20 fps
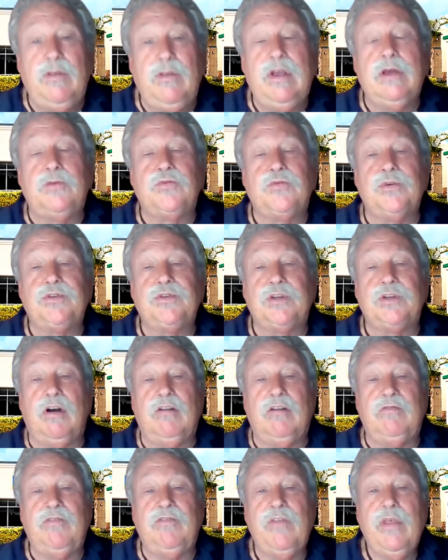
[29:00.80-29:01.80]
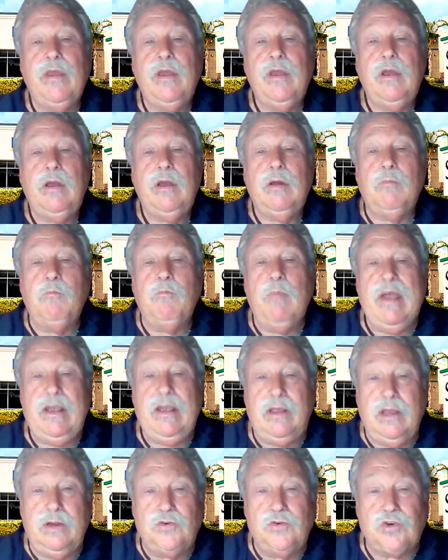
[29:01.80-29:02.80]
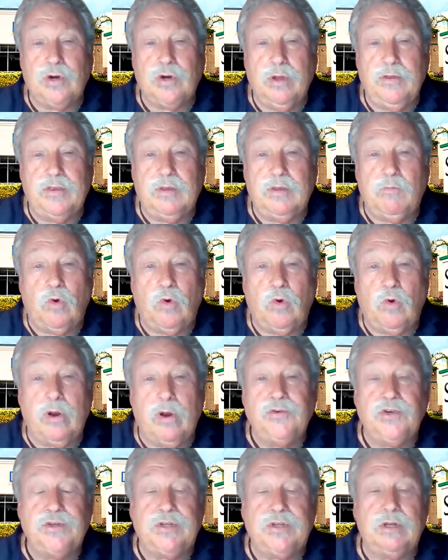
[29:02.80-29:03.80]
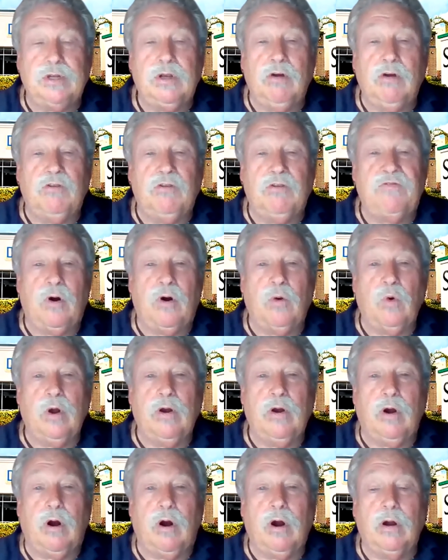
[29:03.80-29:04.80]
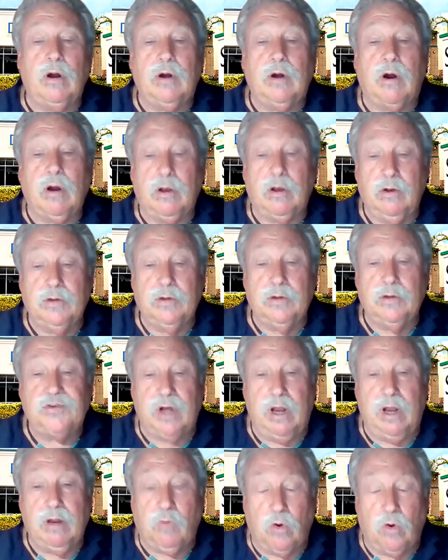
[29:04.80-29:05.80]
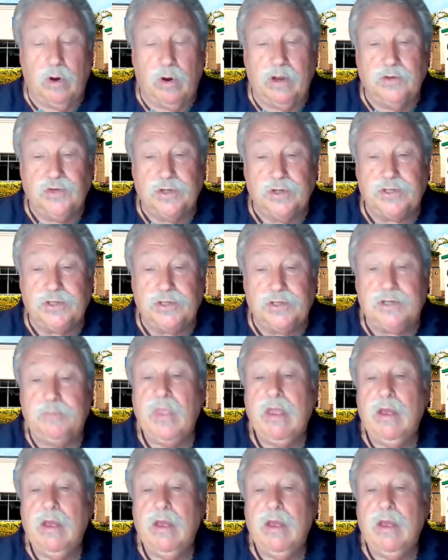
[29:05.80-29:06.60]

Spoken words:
the interest of making sure that the mortgages that go forward are good, solid mortgages.